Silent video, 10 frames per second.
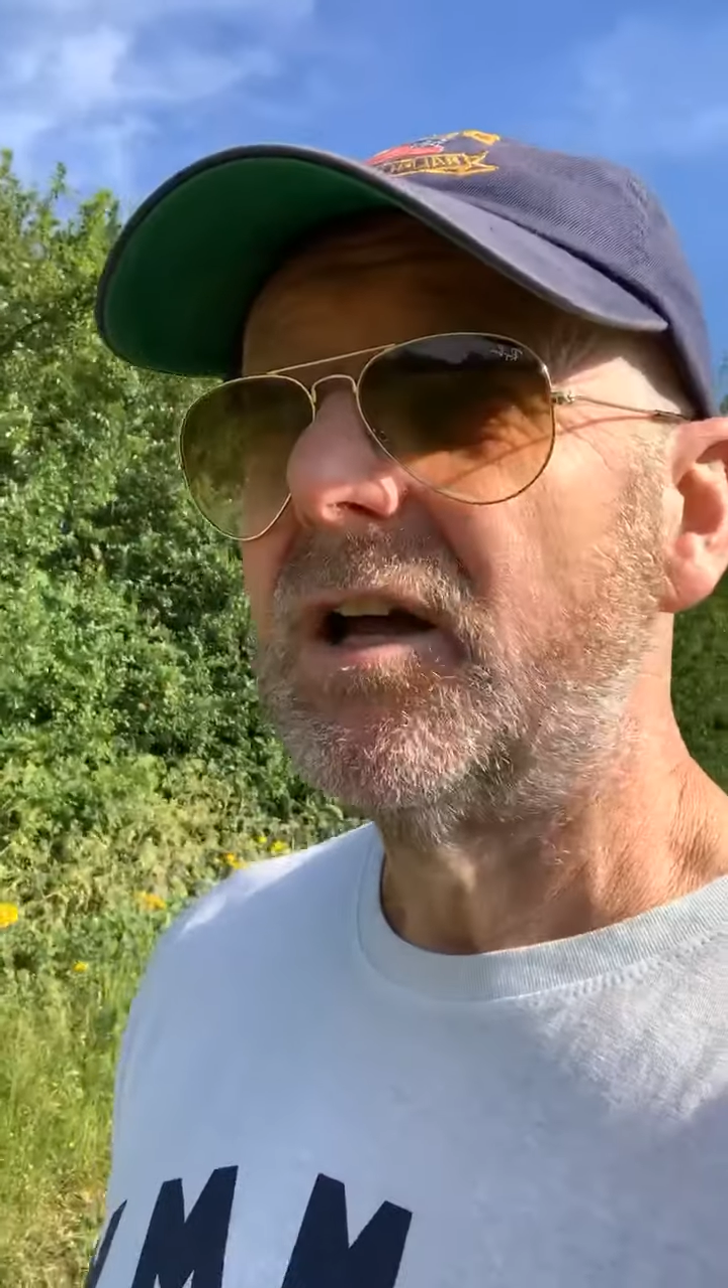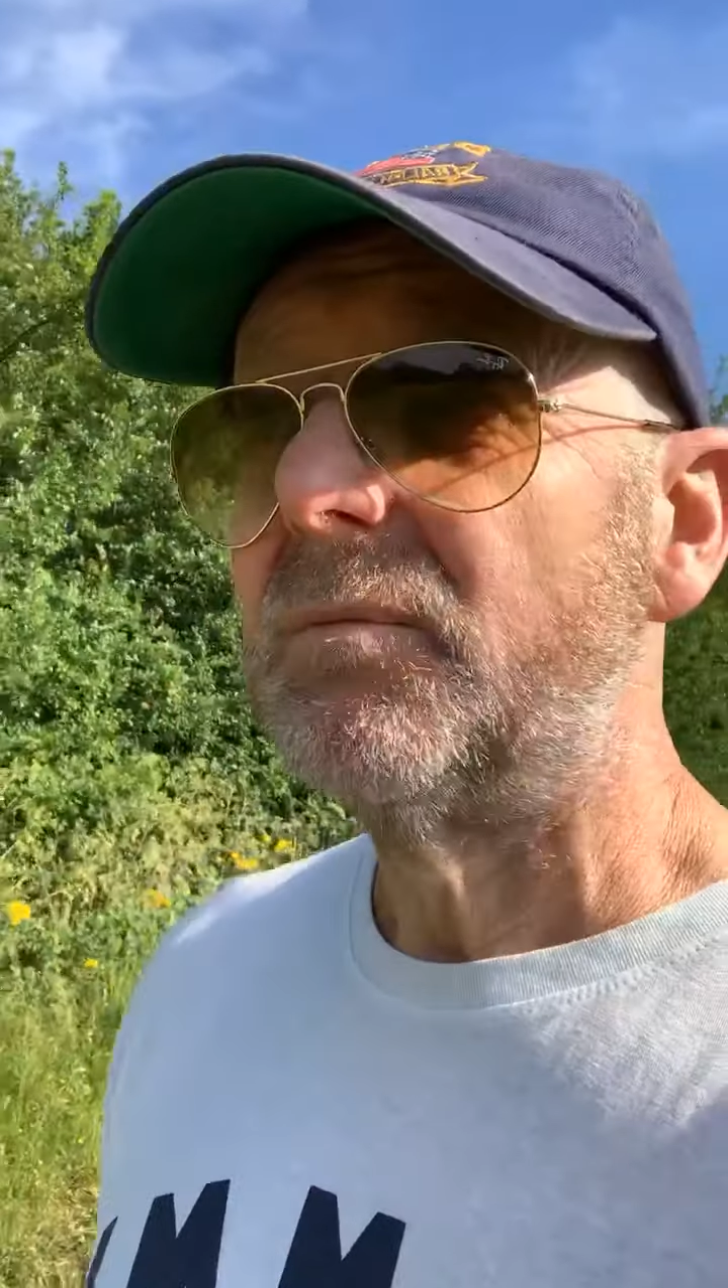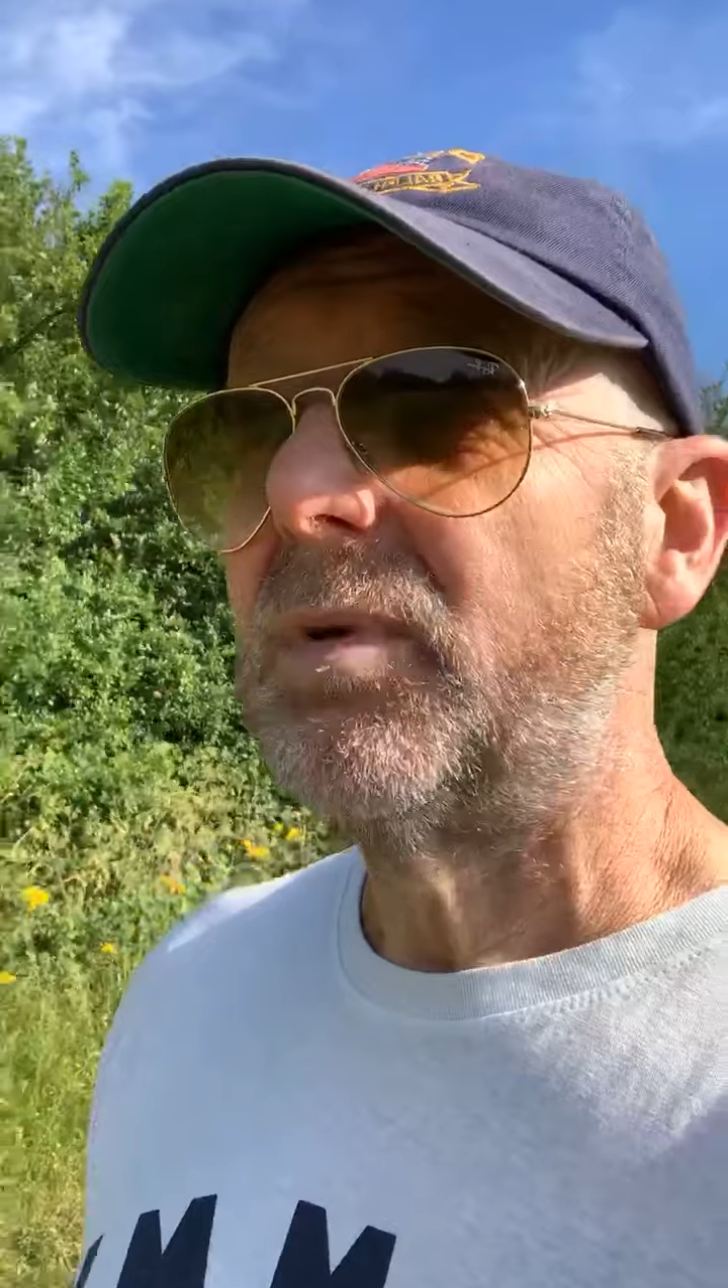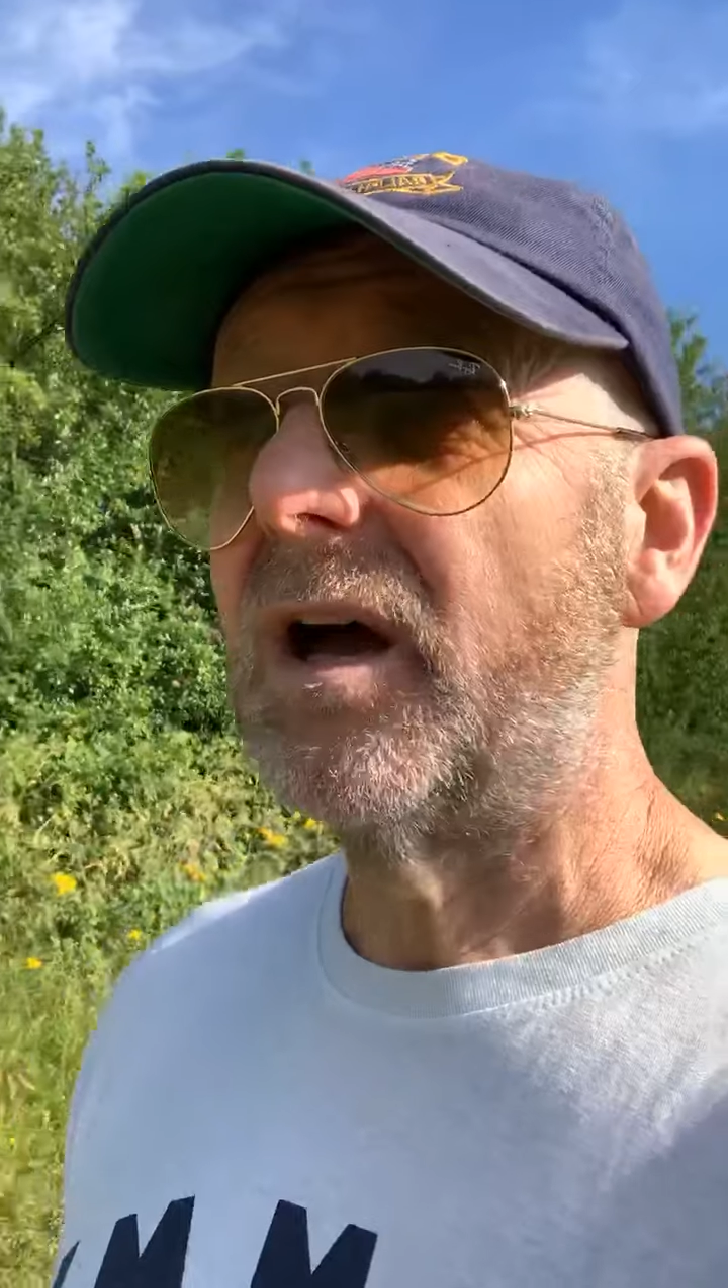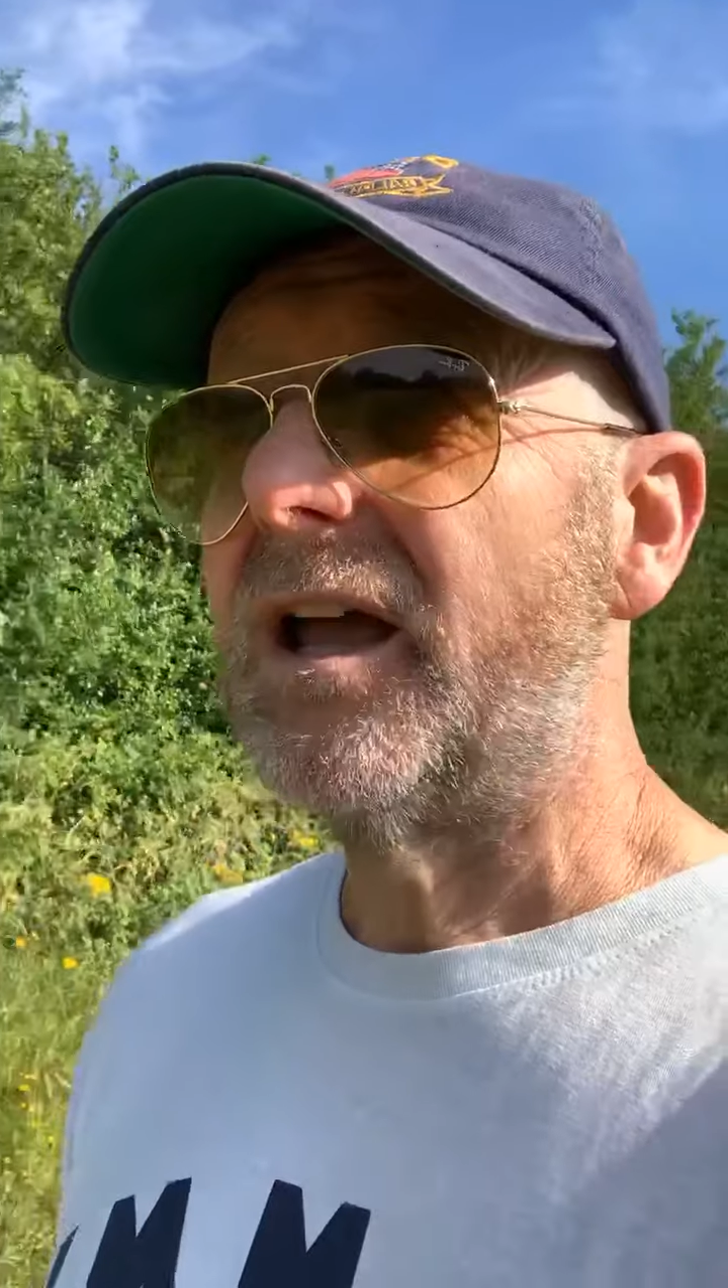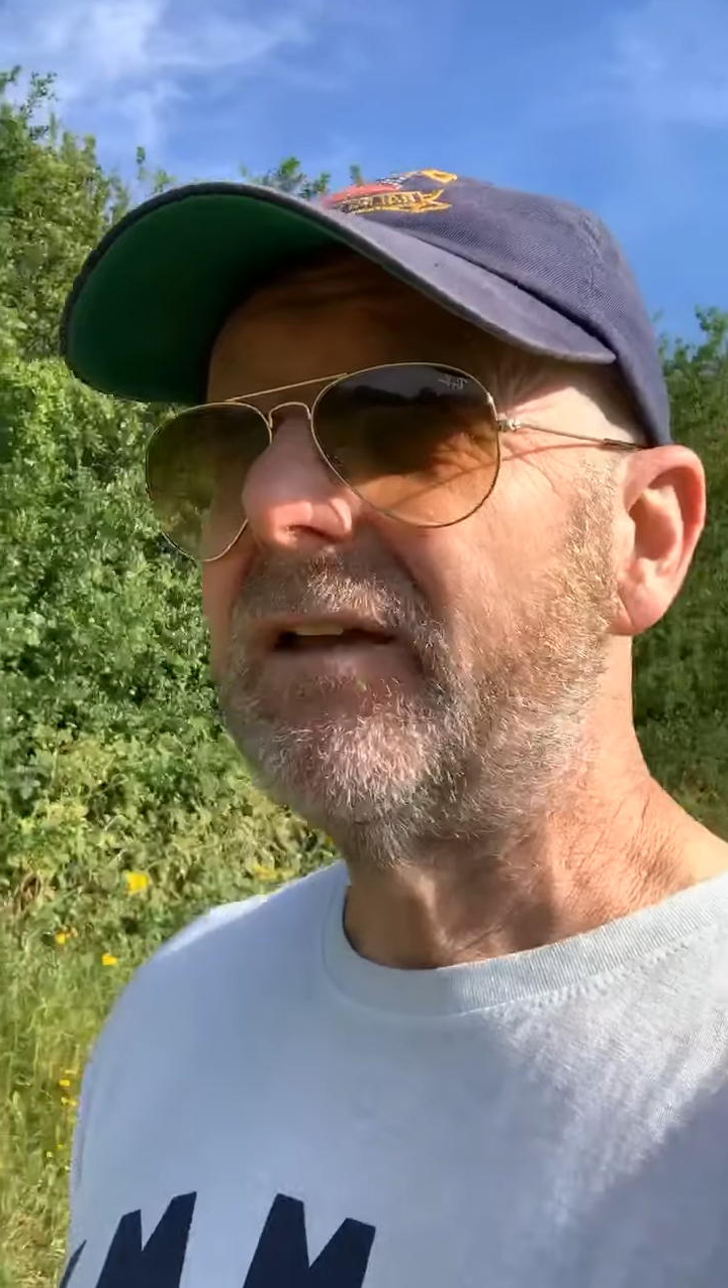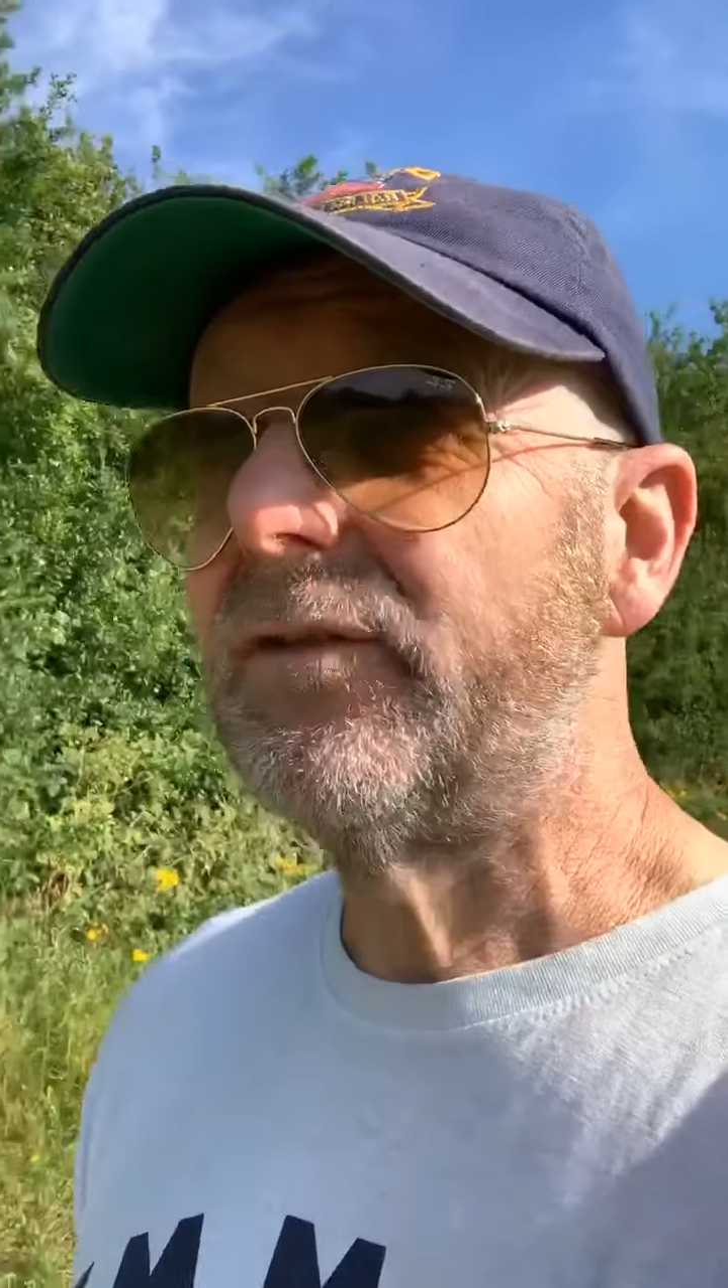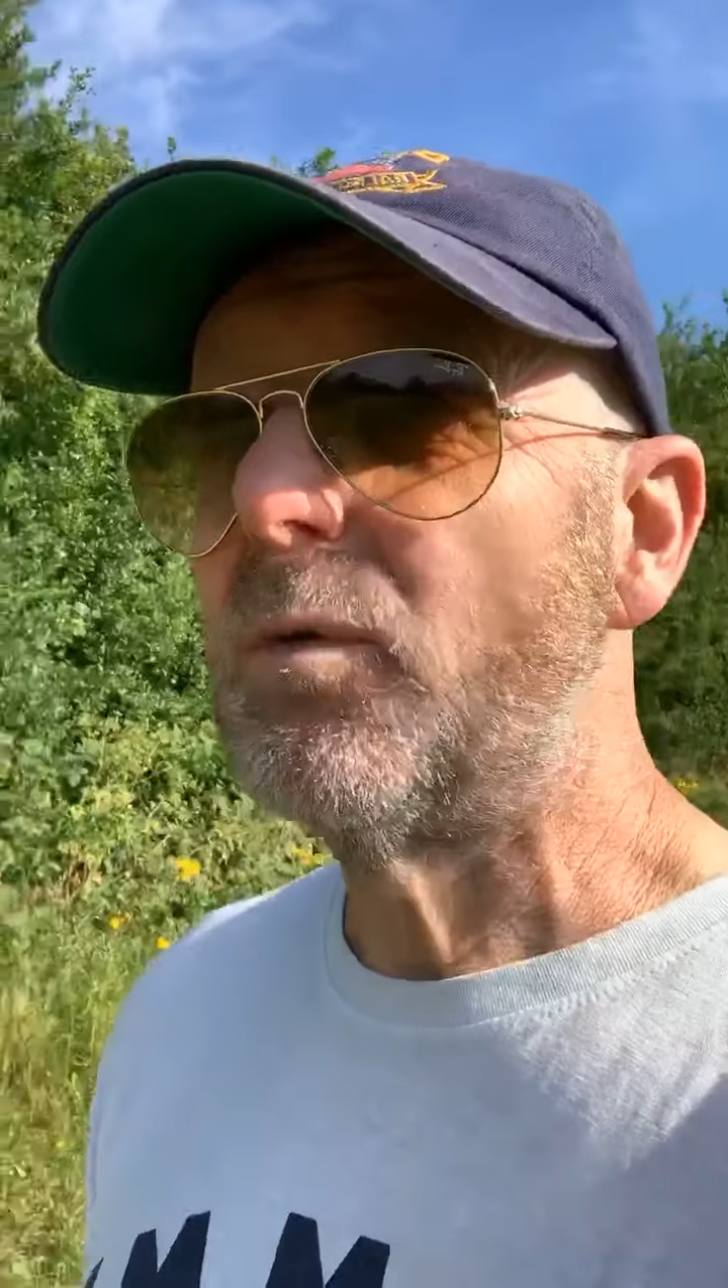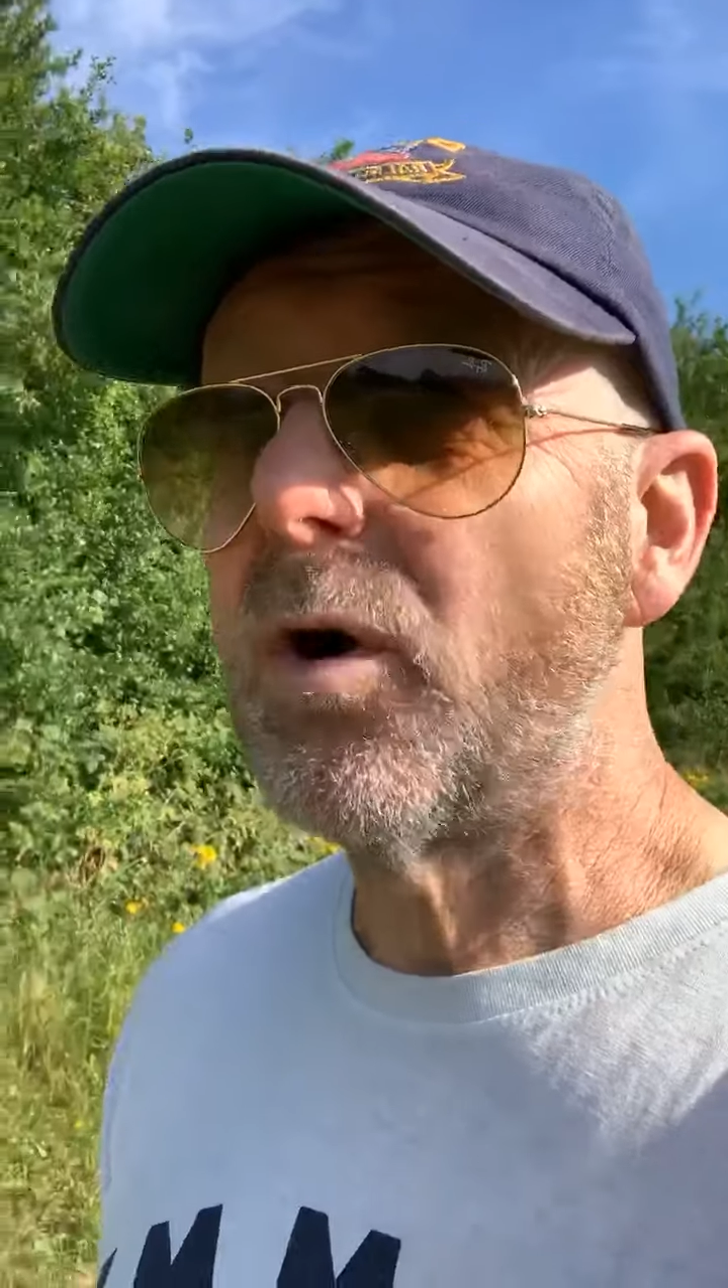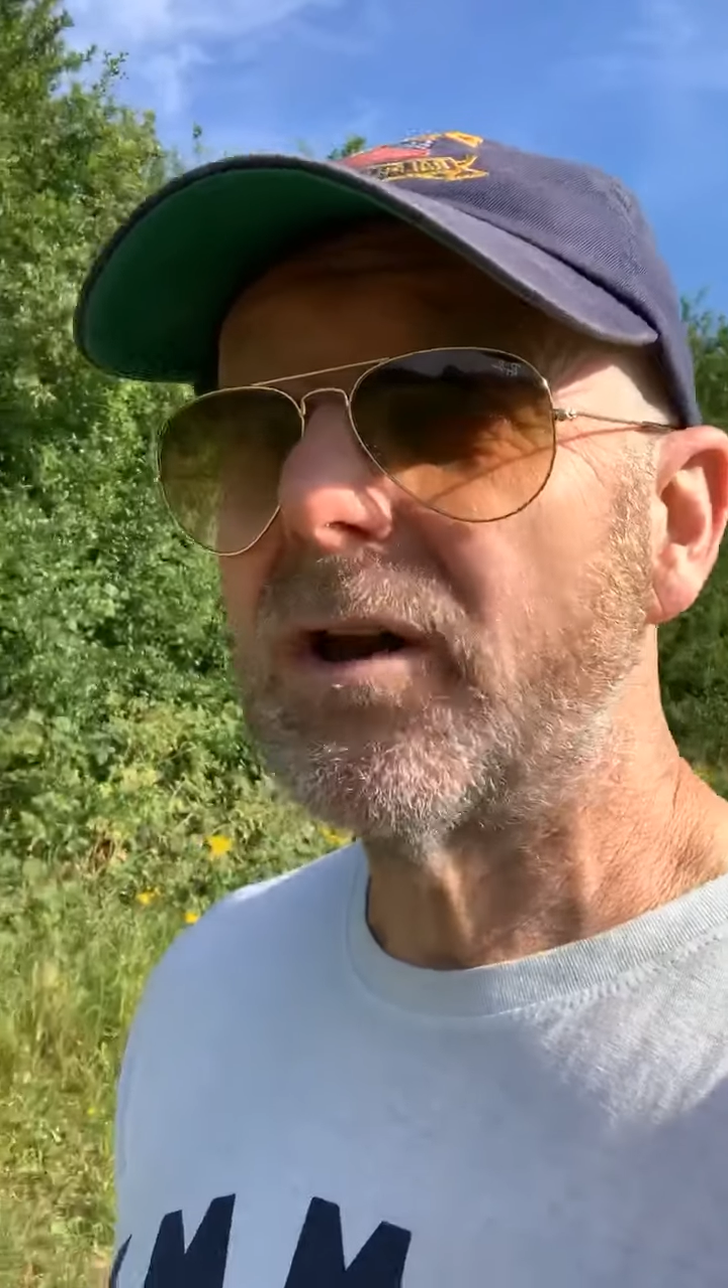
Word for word: but if you want,